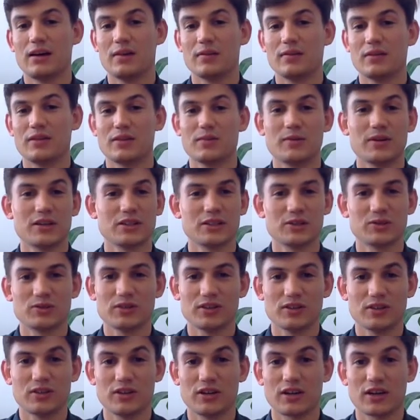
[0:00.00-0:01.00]
Especially with the
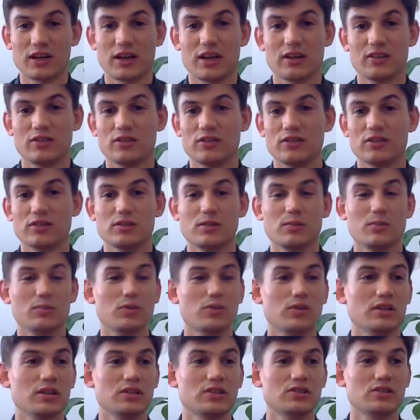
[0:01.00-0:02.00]
lockout laws, I'm
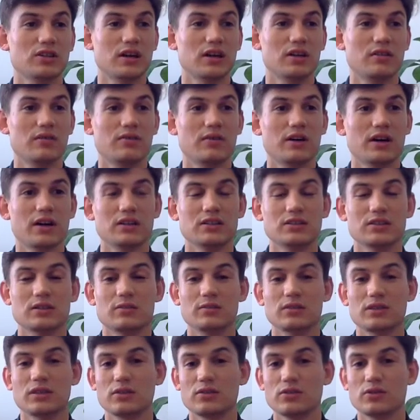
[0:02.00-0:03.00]
always trying to find
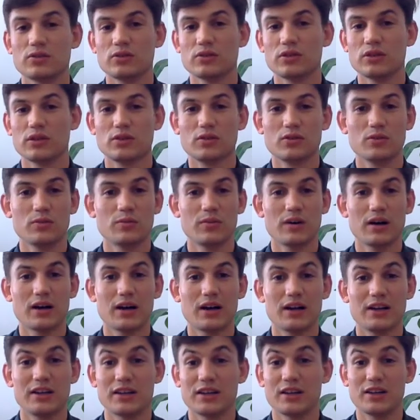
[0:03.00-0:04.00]
something good, a good
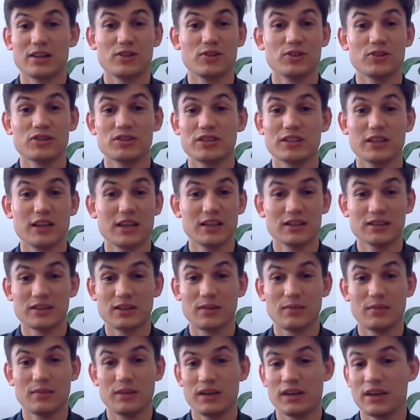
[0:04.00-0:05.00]
party, and it usually ends
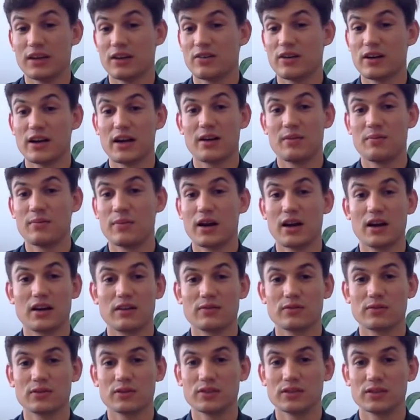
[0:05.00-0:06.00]
up being around
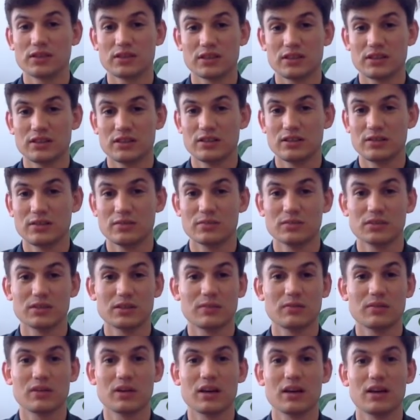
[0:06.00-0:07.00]
Marrickville, Sydenham,
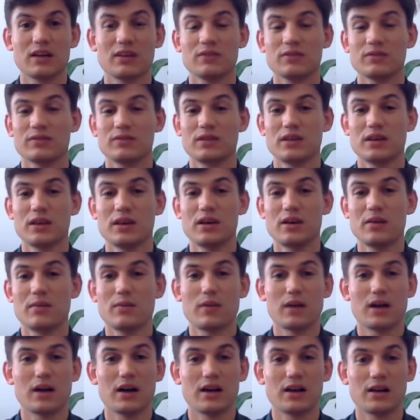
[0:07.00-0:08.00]
some kind of
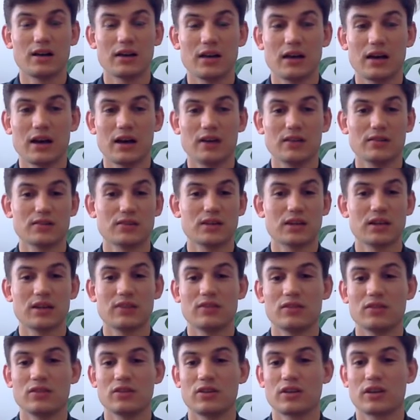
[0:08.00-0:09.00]
party outside of
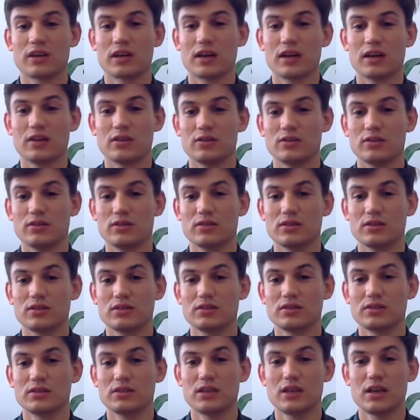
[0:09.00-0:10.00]
the lockout
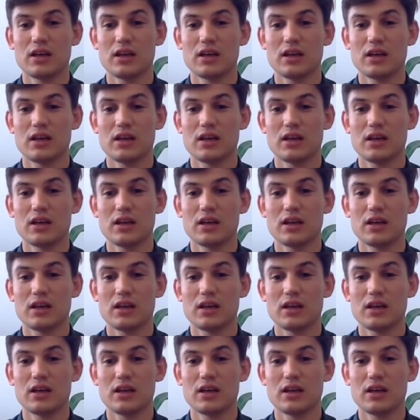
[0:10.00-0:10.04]
laws.